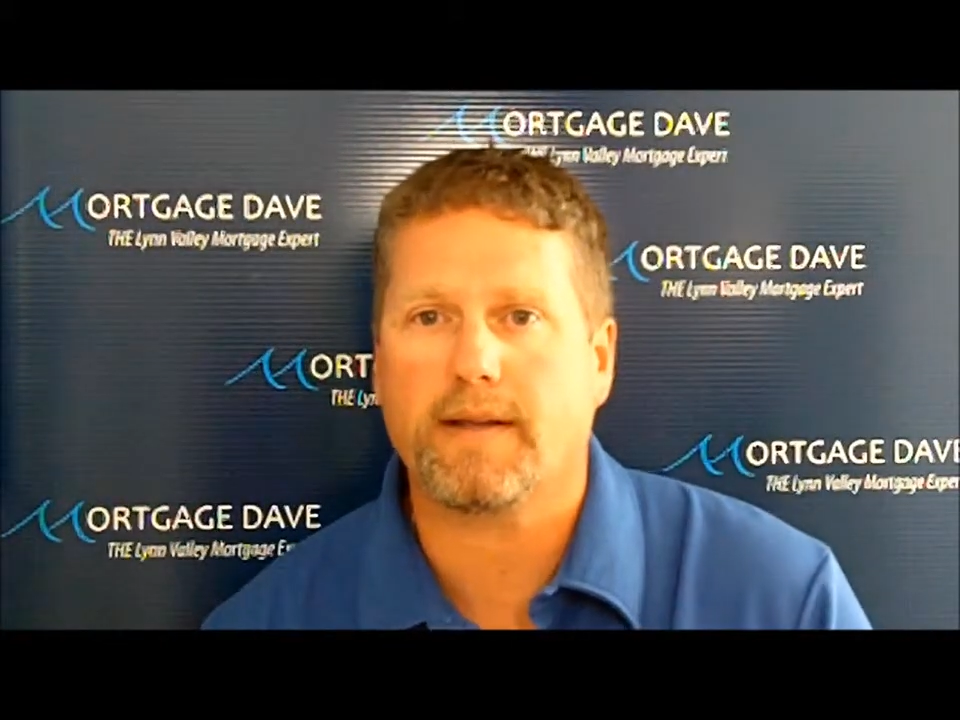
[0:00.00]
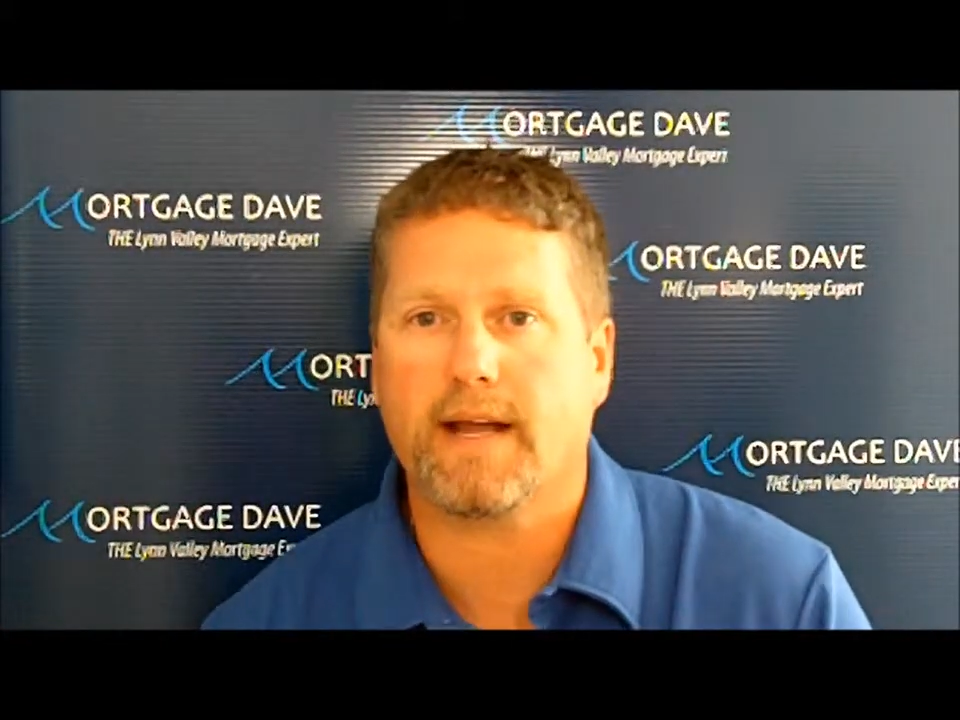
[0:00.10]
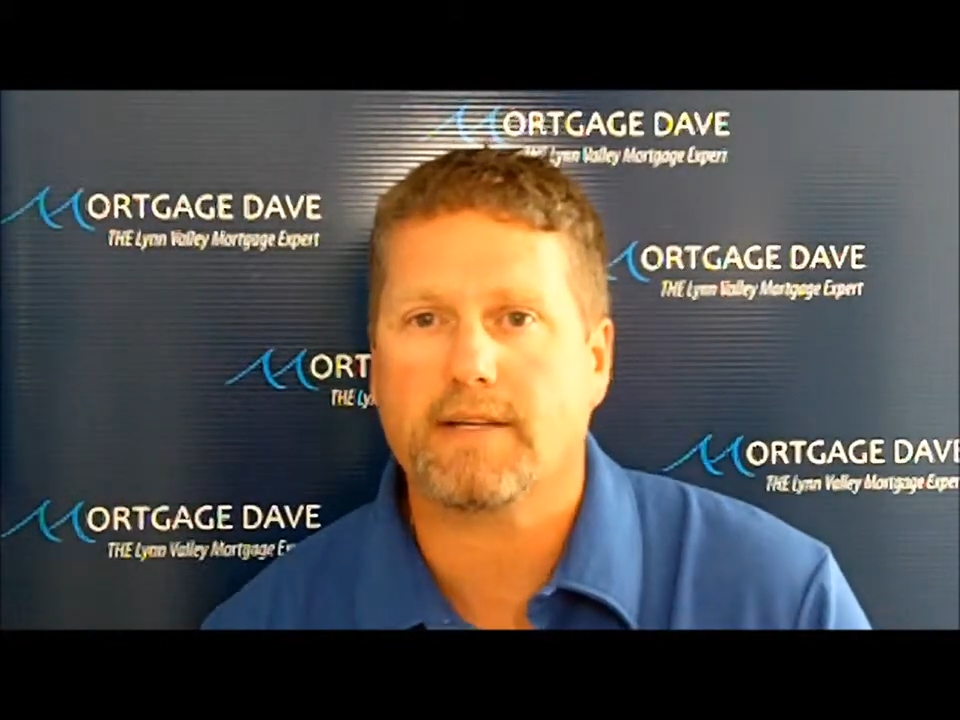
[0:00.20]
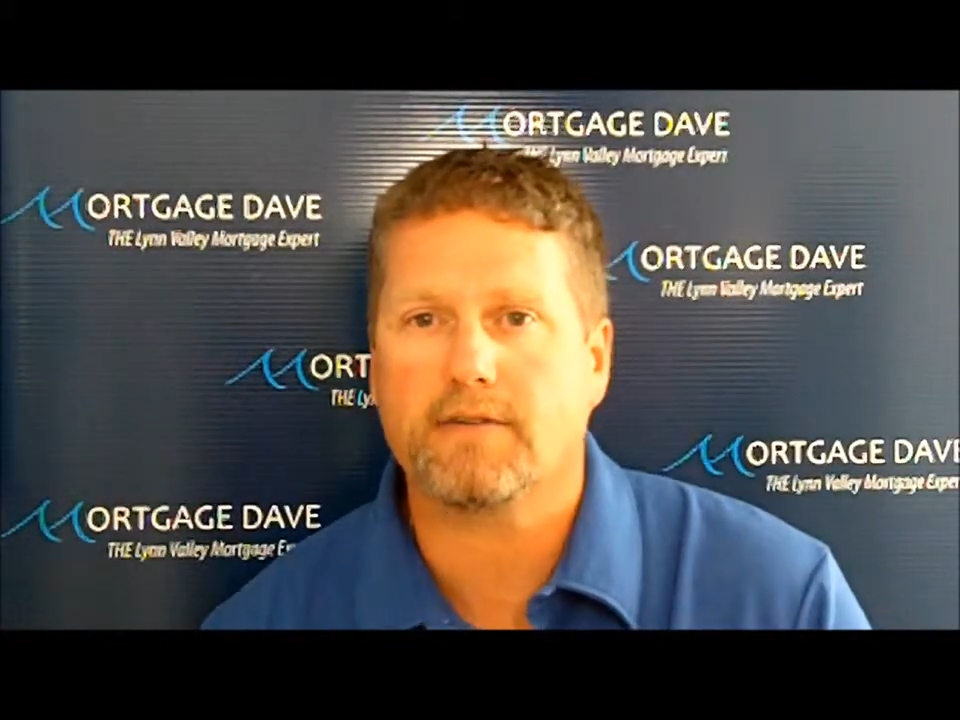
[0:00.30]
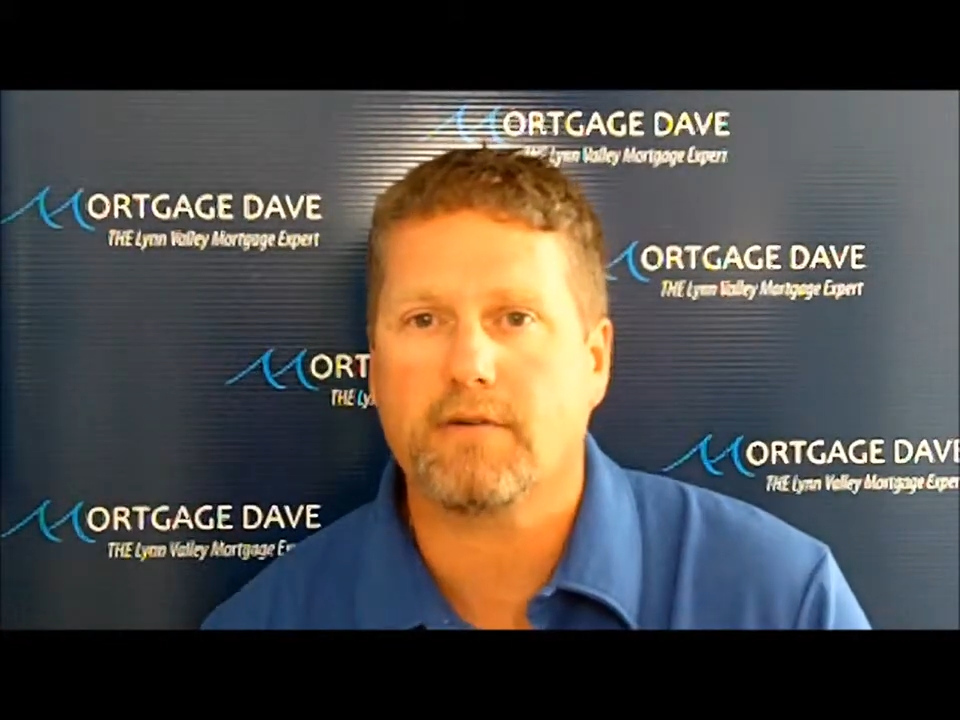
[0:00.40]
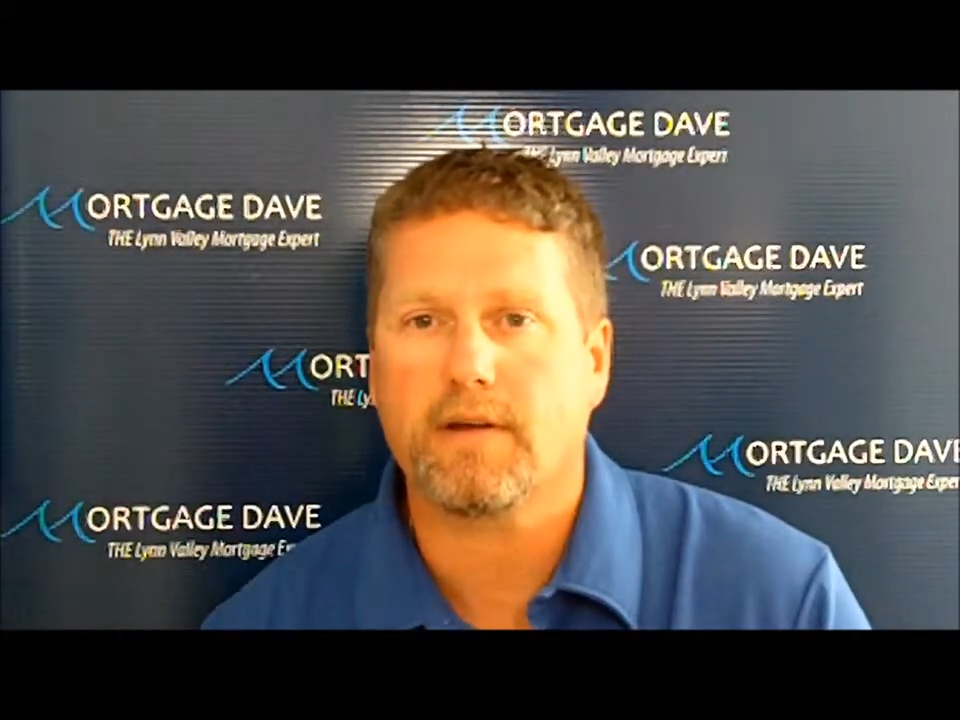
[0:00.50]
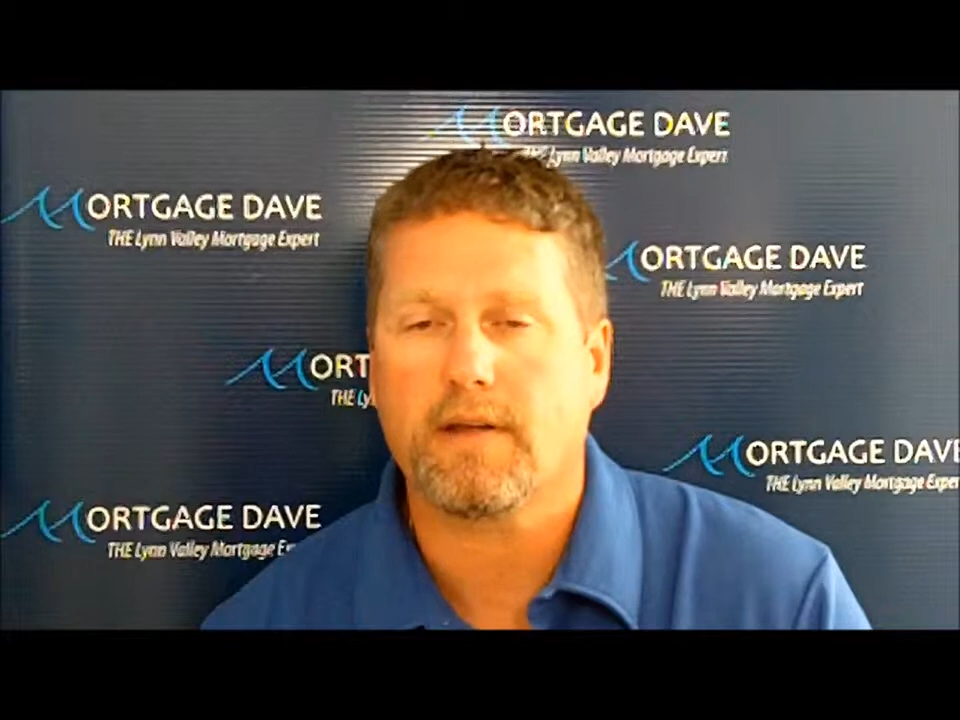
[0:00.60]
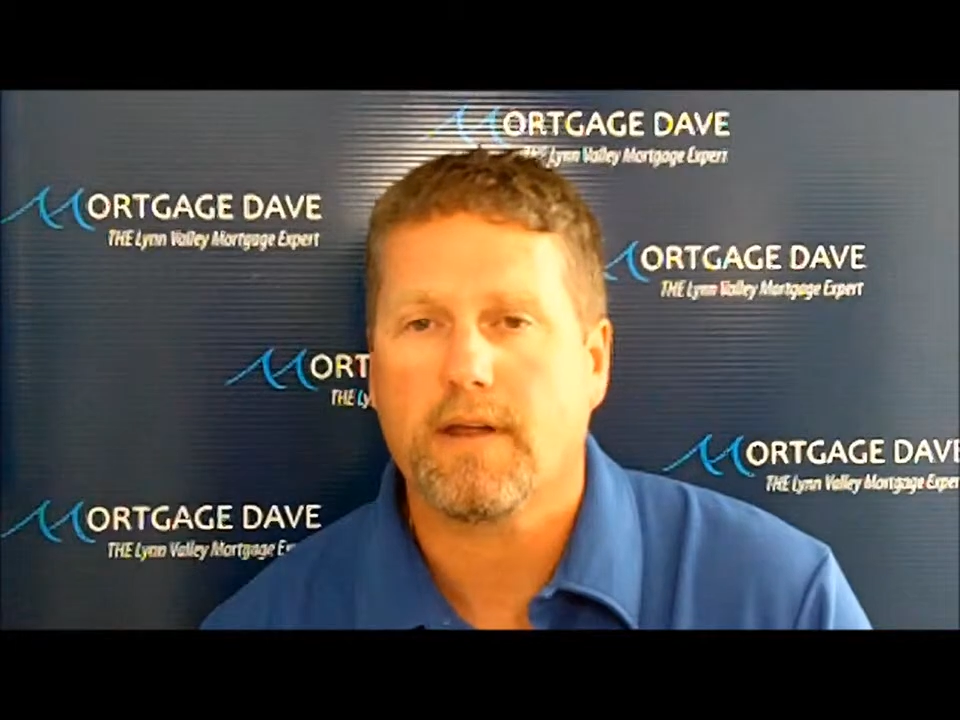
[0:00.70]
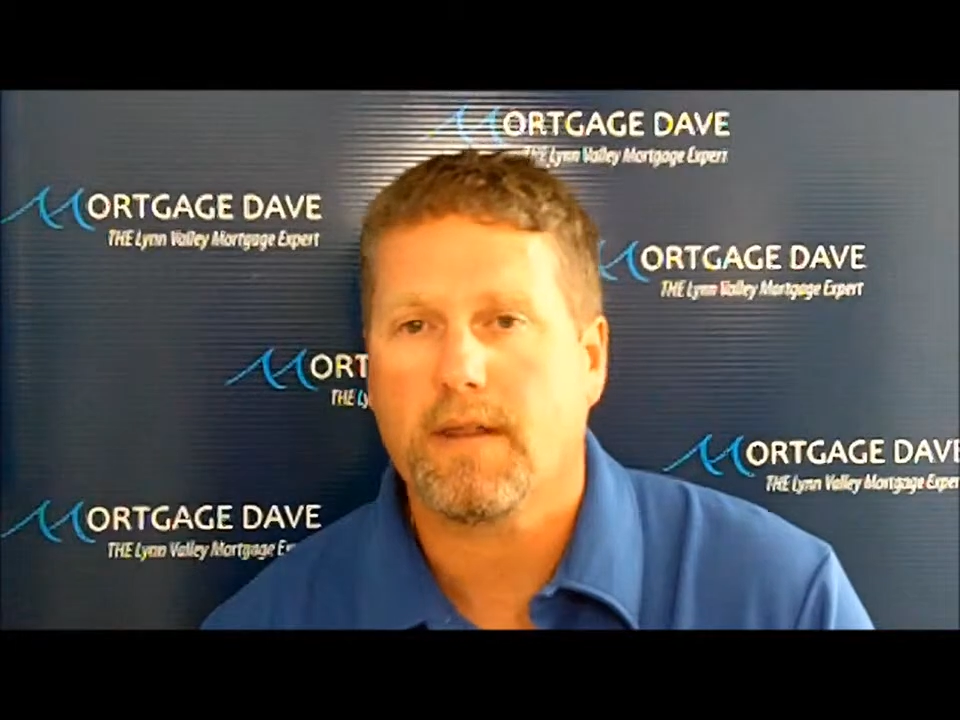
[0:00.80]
attached to it.